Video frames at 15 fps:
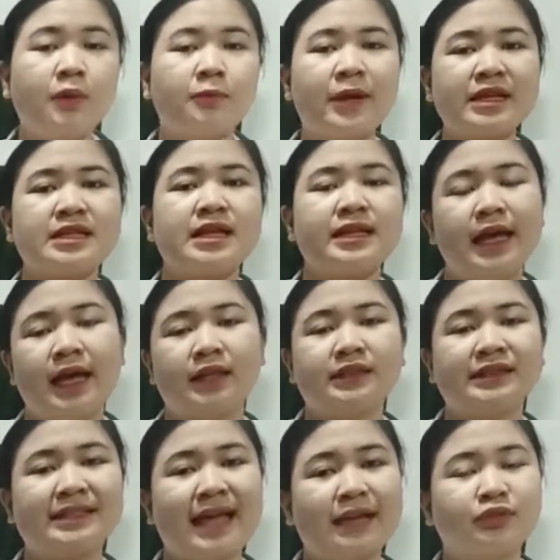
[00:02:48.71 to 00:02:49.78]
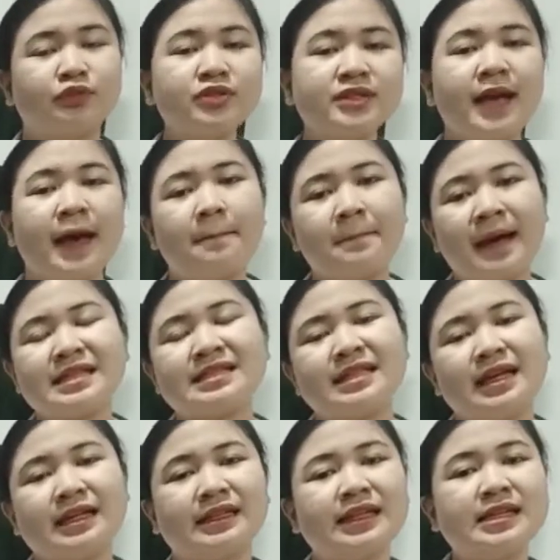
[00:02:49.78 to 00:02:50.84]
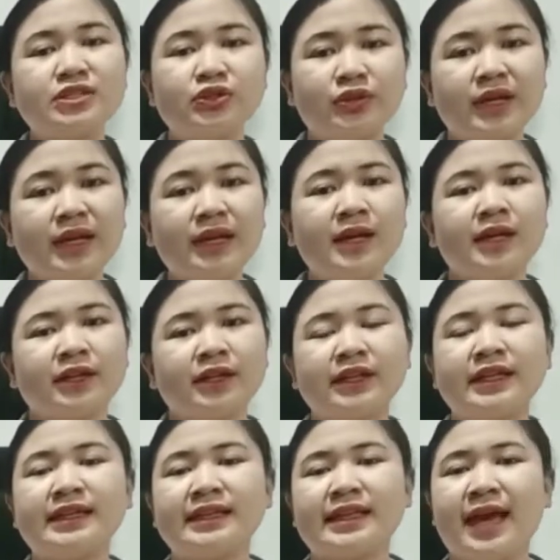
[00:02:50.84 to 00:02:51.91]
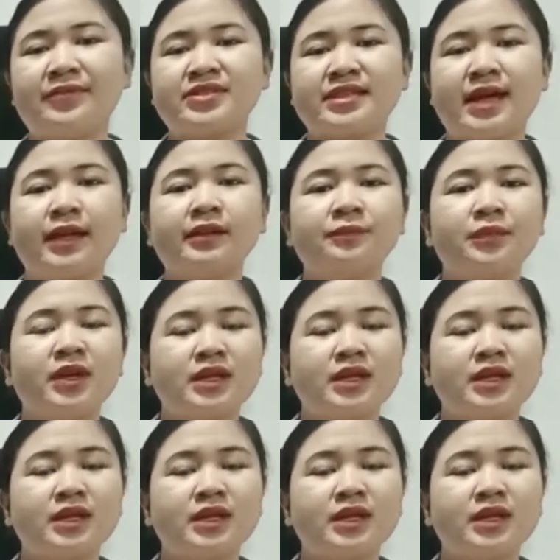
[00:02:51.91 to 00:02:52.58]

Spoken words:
present health status, past health history, current lifestyle,